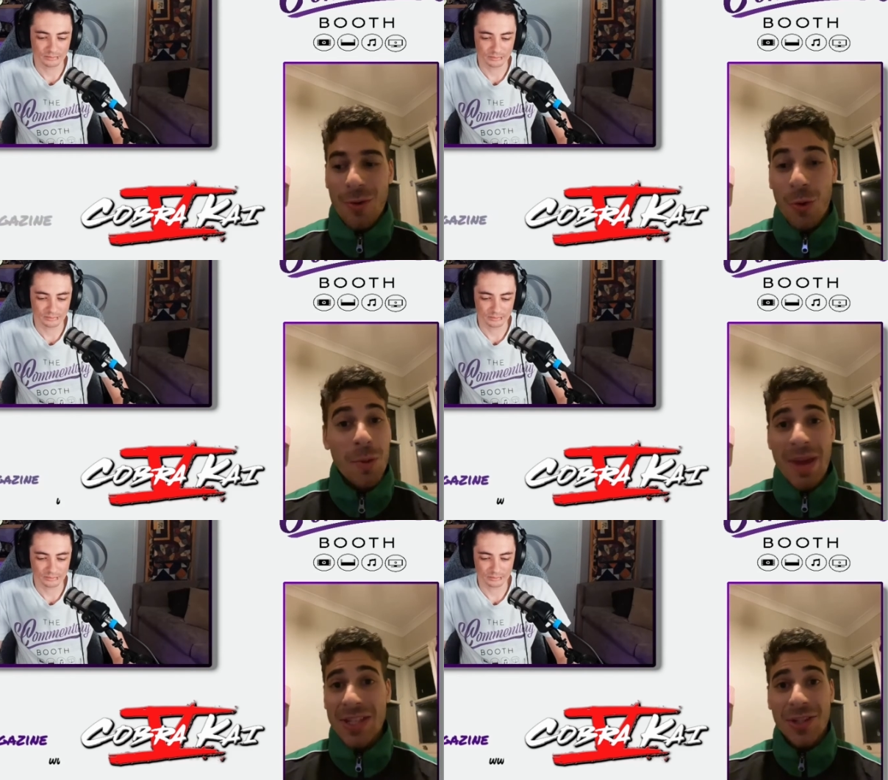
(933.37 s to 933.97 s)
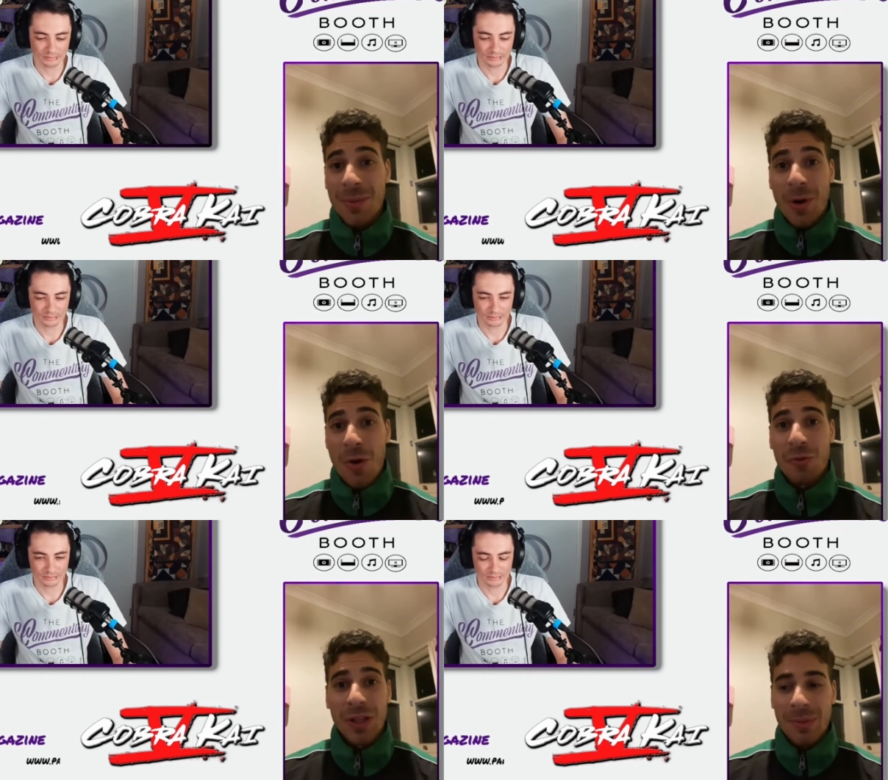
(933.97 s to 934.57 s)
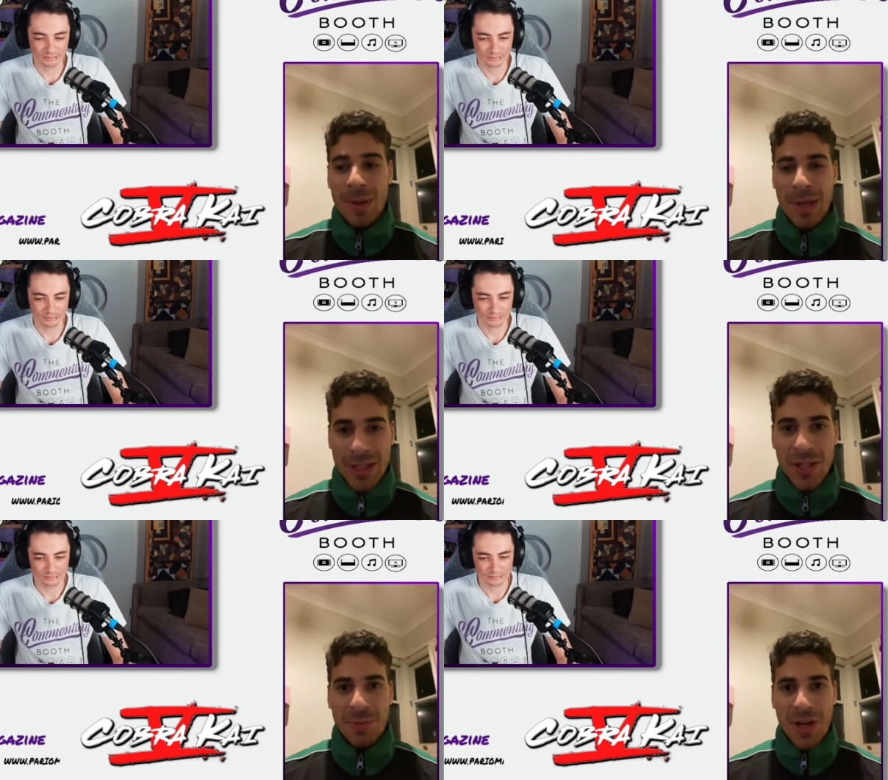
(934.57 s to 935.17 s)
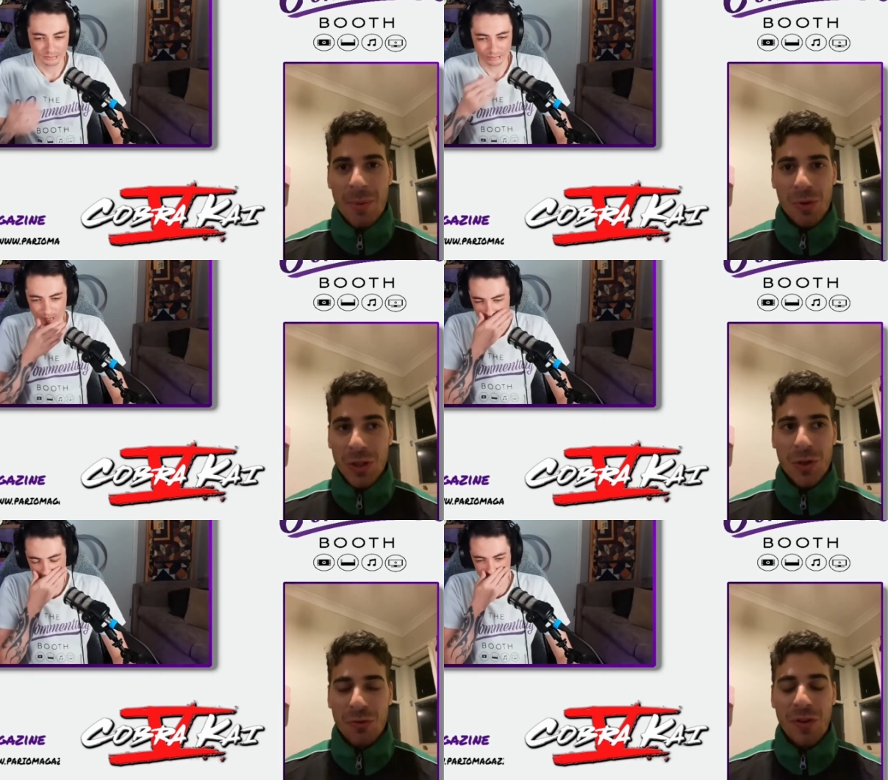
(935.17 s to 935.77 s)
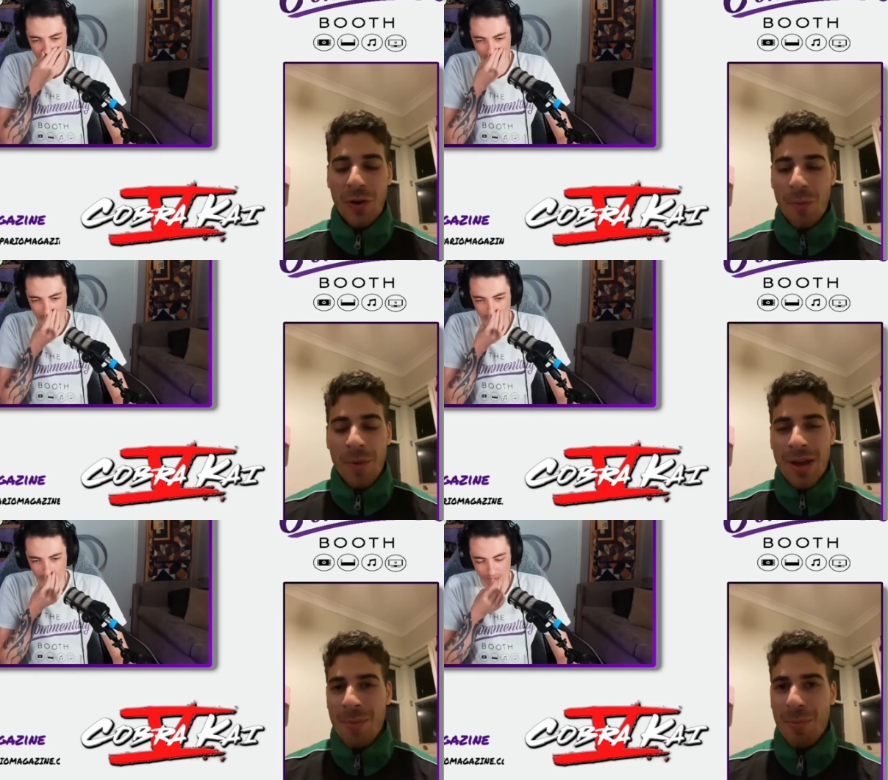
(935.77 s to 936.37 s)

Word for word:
Speaker 1: all the best to them, and hopefully it, it does become a really good film.